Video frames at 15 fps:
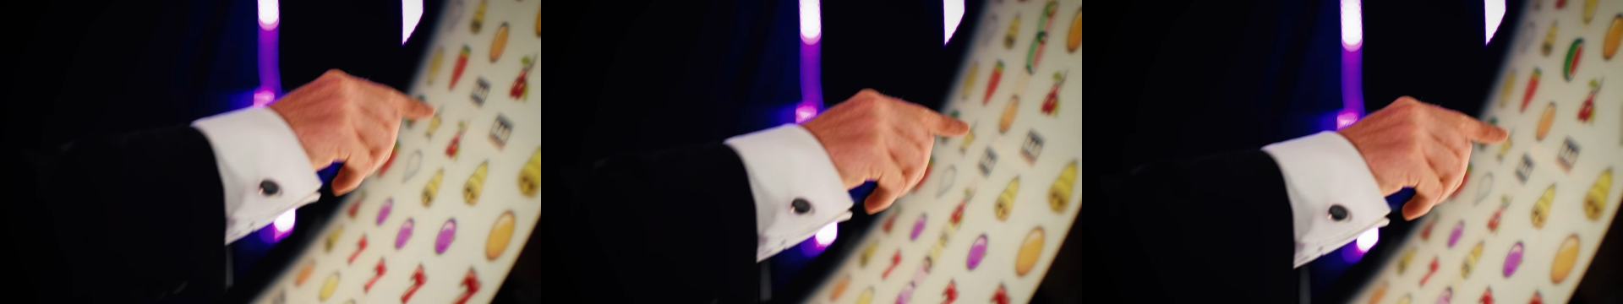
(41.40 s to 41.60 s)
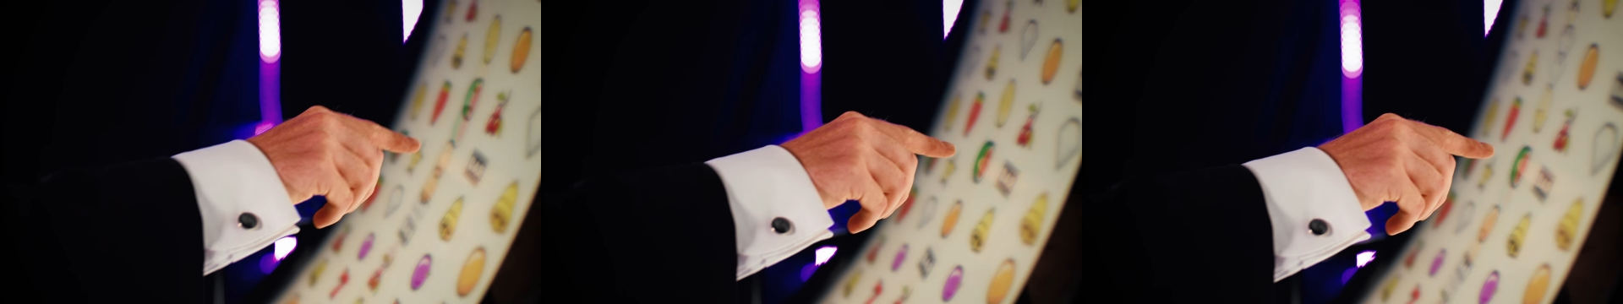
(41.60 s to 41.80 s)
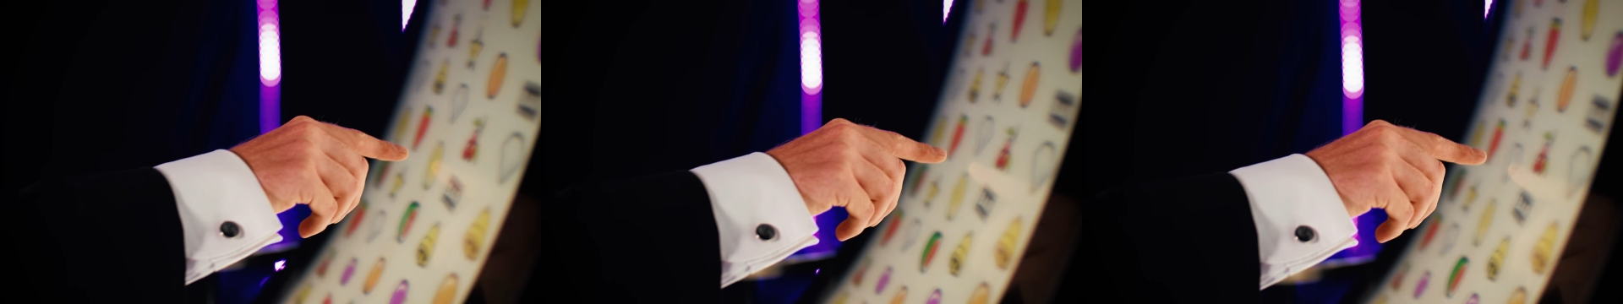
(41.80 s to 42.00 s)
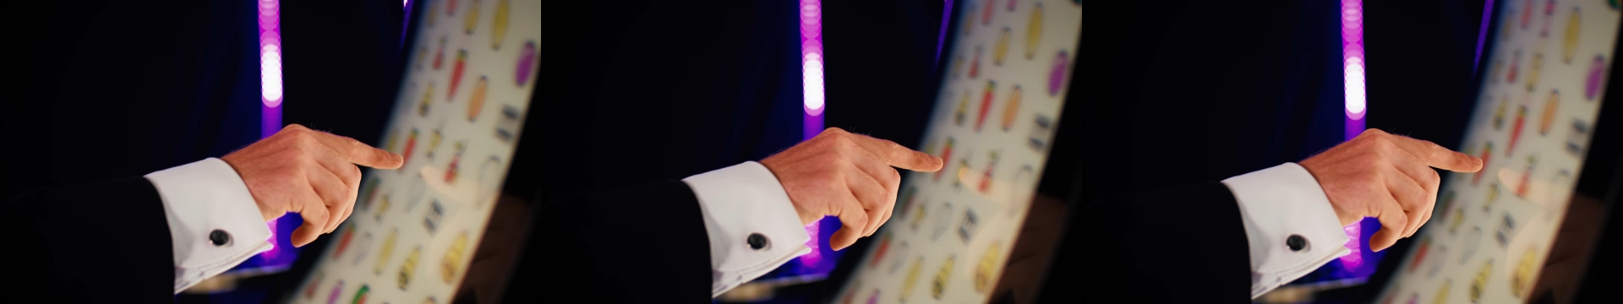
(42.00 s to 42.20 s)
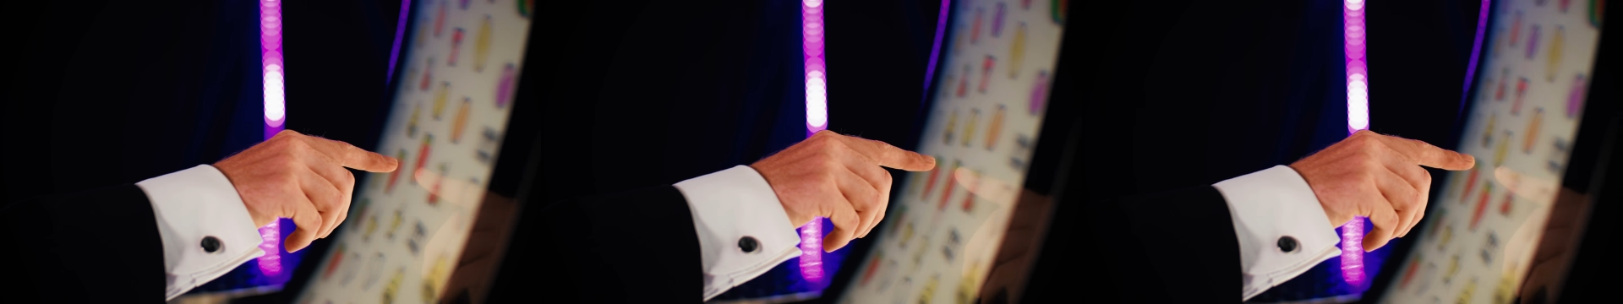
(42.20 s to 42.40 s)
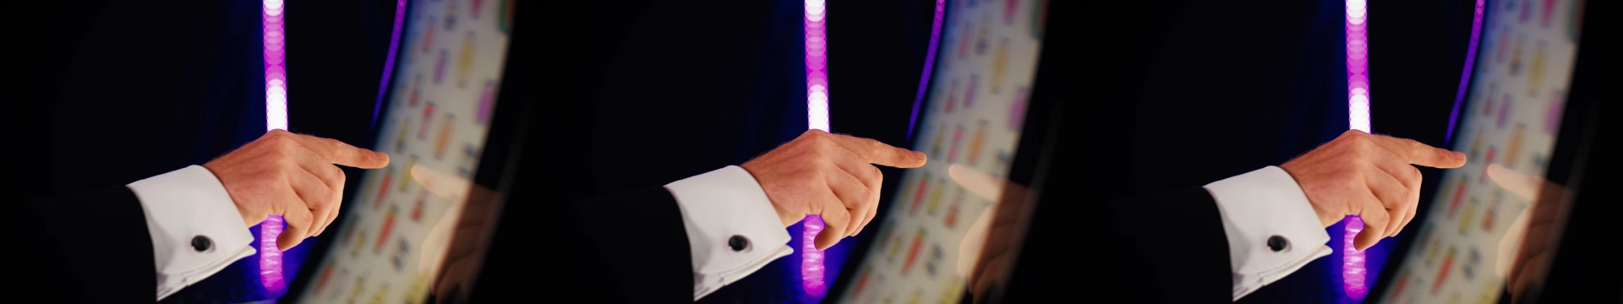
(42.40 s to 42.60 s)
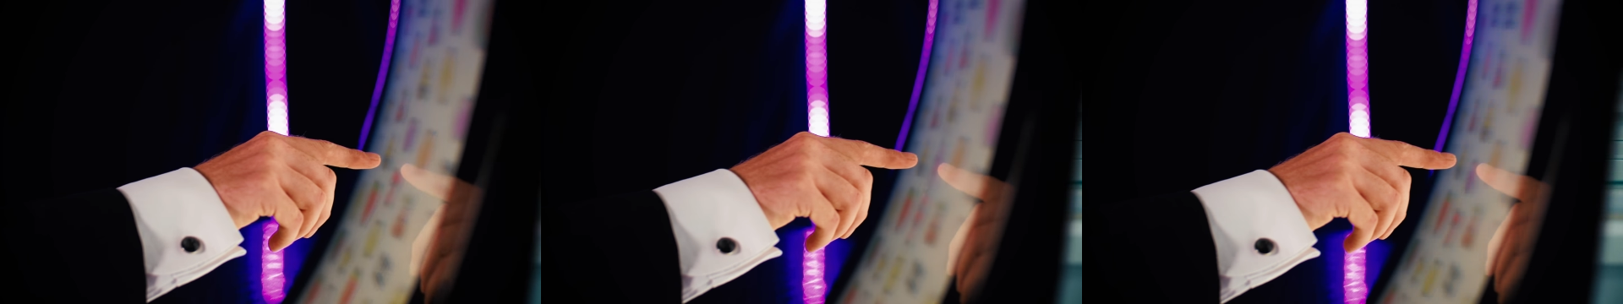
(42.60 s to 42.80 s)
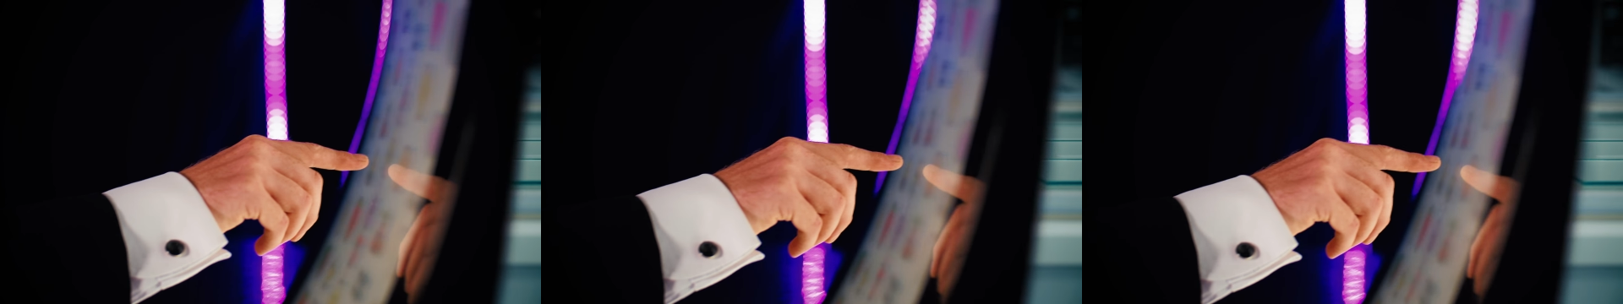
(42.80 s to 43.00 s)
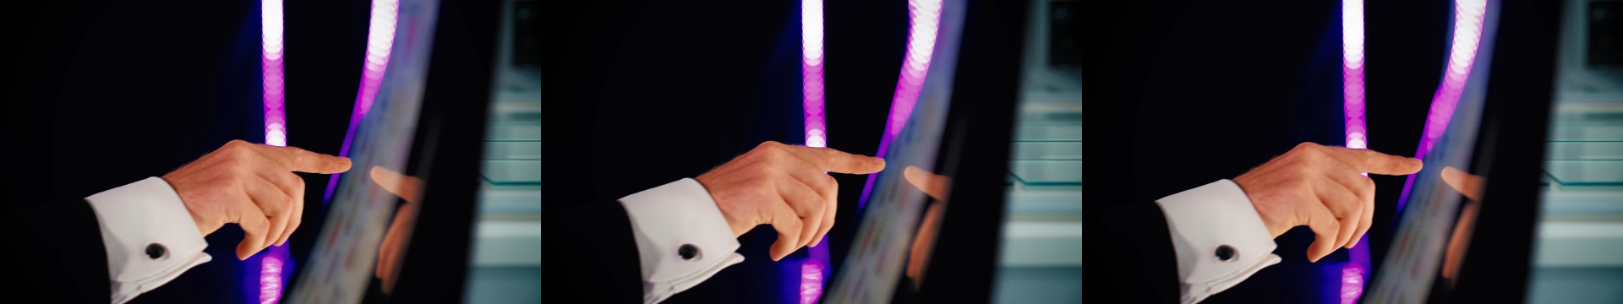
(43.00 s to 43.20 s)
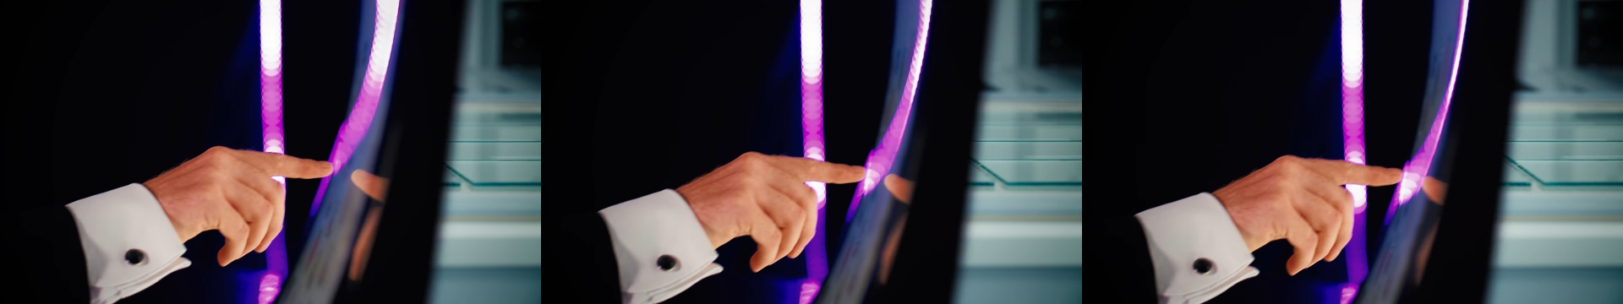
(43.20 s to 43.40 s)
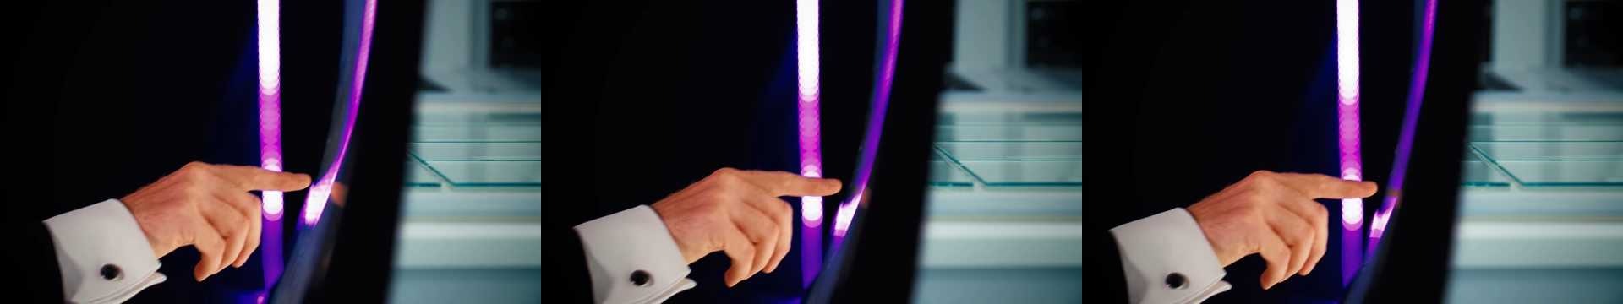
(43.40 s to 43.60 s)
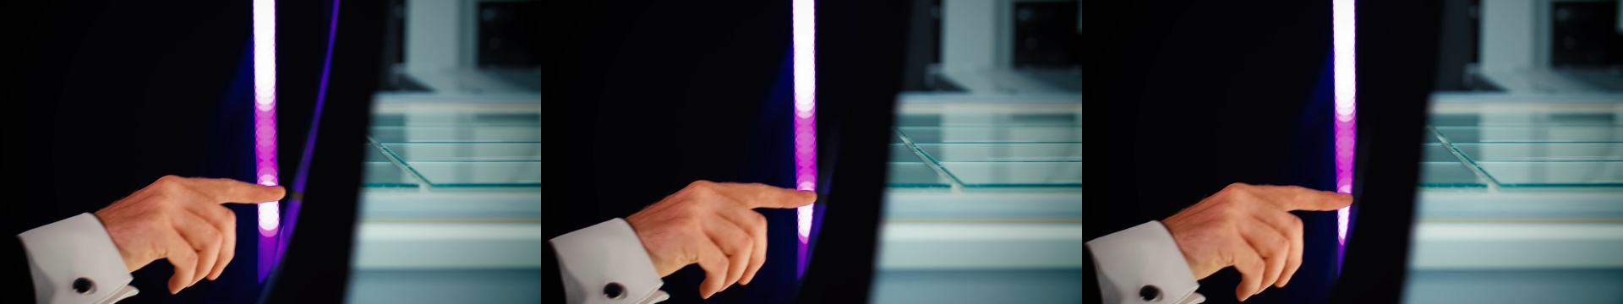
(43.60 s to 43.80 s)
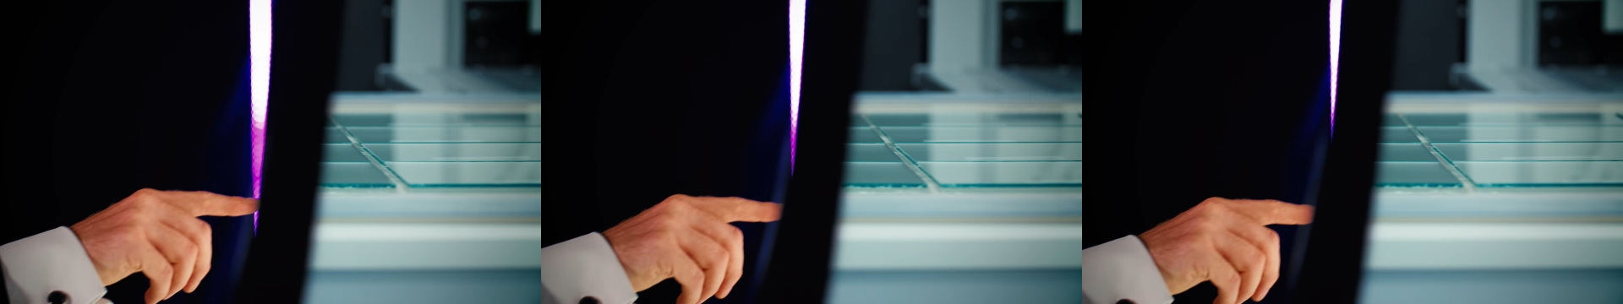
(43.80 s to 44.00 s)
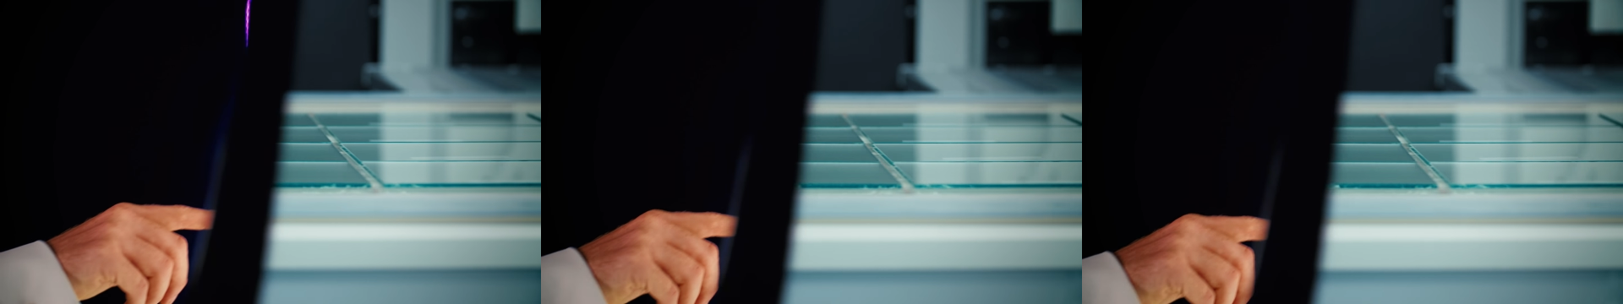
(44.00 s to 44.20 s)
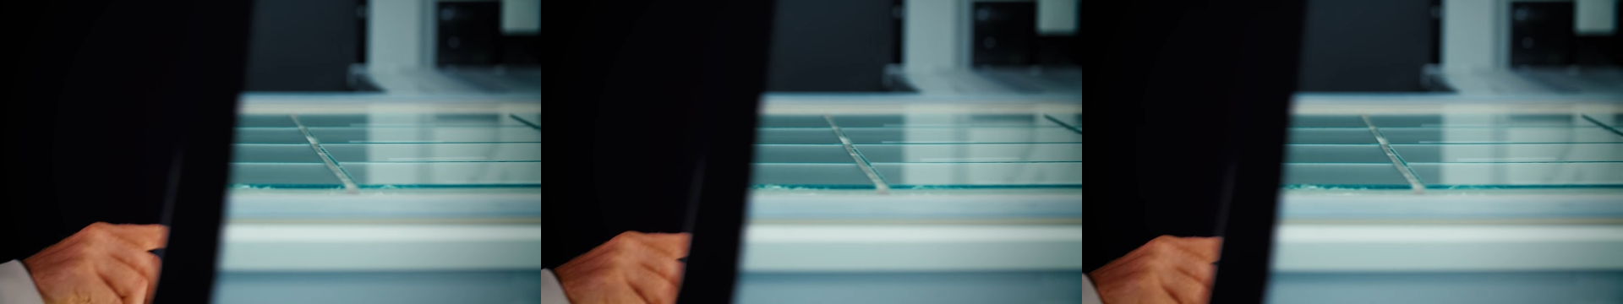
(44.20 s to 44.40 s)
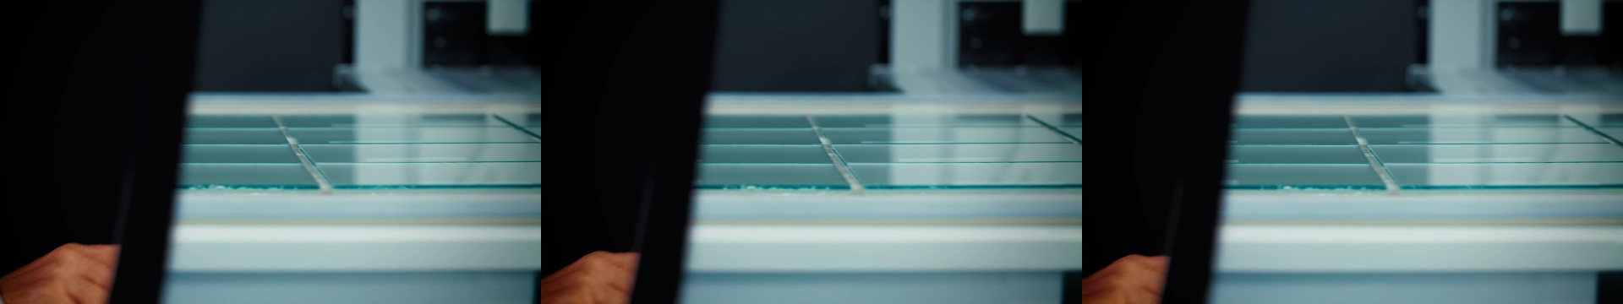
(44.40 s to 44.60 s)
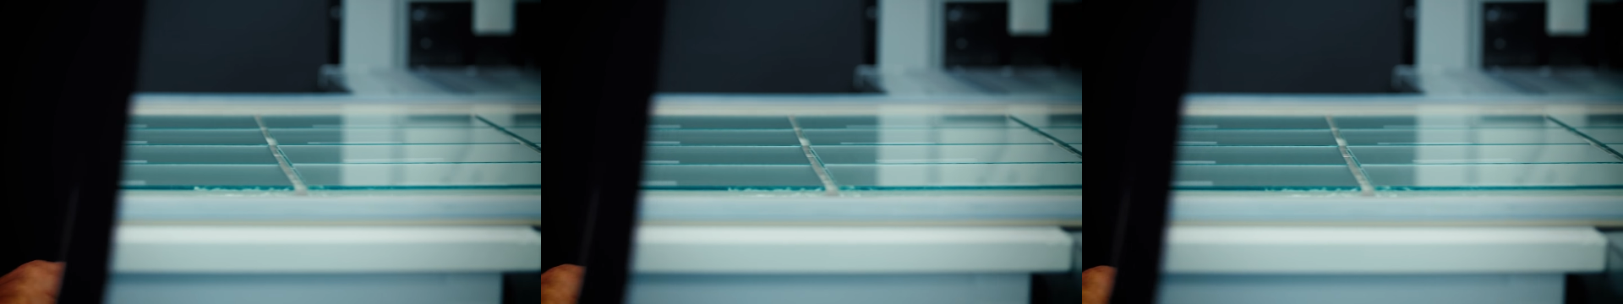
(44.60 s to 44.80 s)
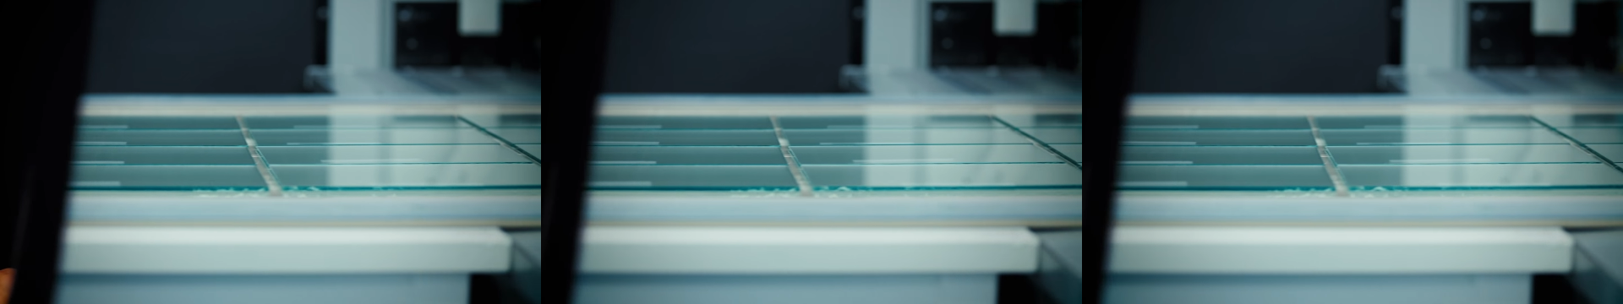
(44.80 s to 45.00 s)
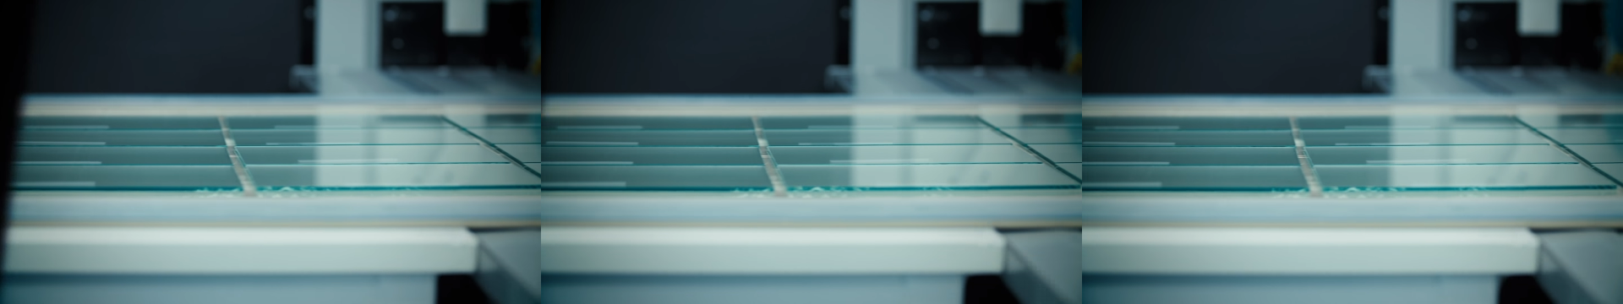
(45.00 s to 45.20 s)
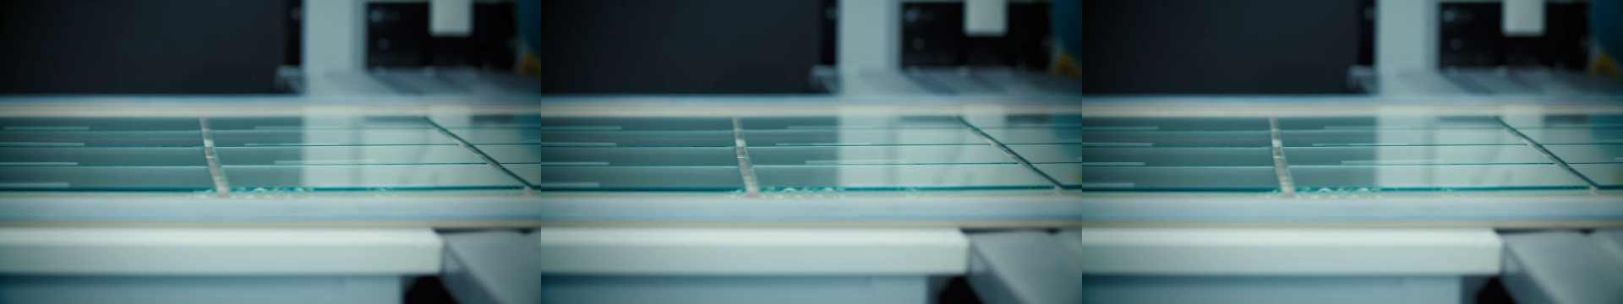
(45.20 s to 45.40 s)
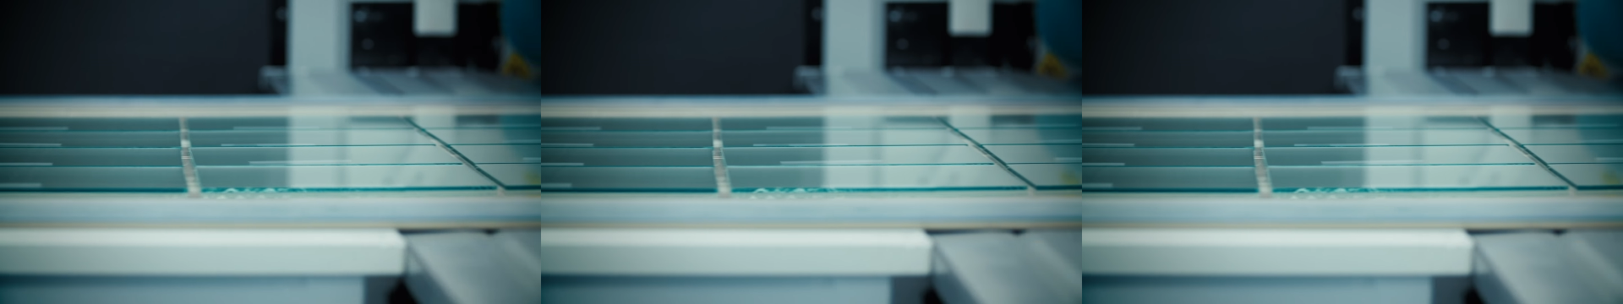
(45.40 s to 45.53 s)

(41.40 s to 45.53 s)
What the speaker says: Nobody's mouth can be seen.